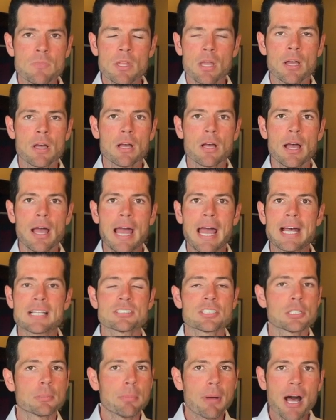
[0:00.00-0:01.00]
has
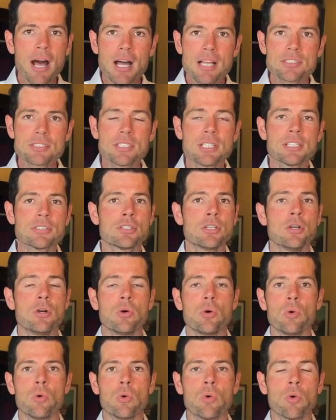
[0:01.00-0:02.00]
a deposit
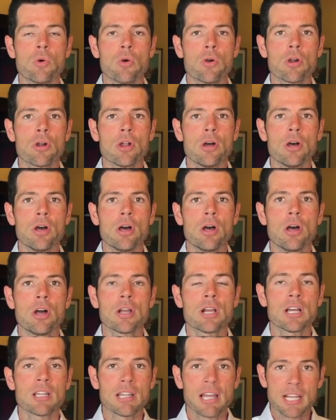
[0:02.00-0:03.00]
or
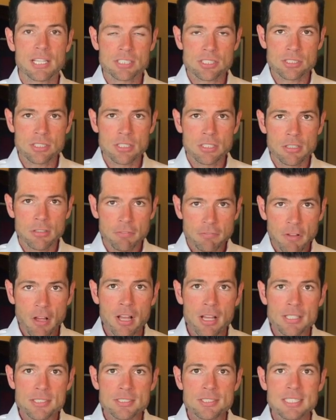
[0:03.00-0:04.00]
collects
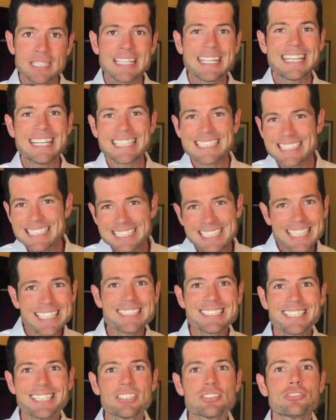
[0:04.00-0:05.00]
funds, it
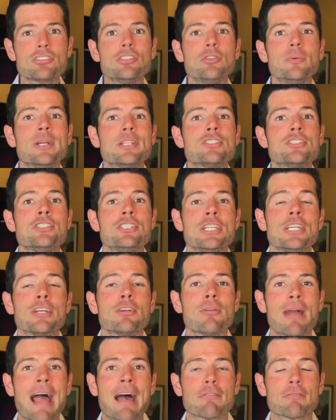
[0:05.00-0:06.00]
sends it to its
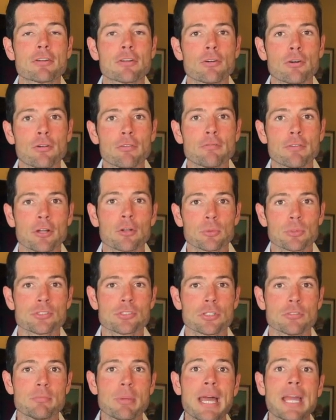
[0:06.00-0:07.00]
geographical Federal
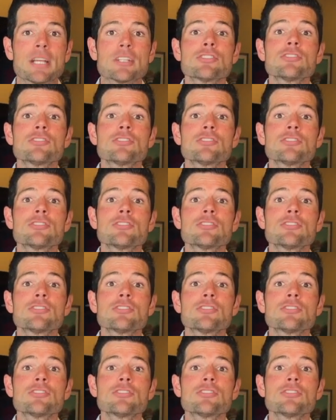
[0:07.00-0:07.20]
Reserve Bank.